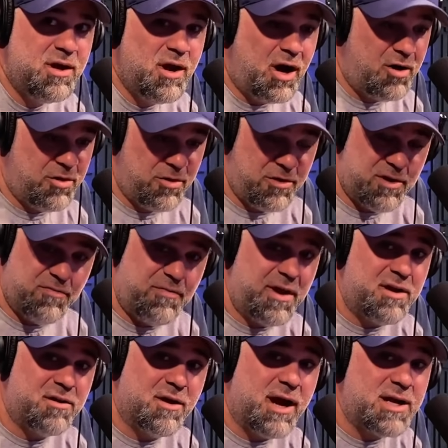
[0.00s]
Although the
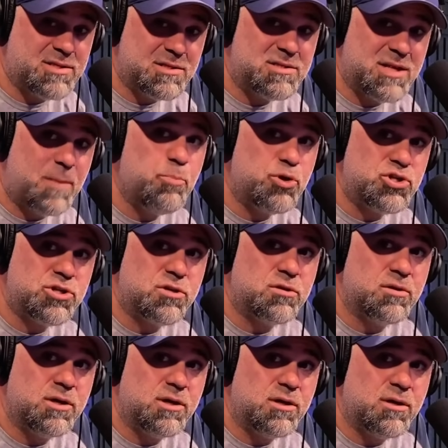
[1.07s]
Defender has a temperature
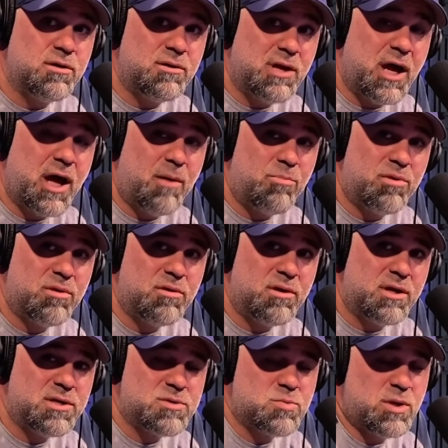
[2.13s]
knob as well.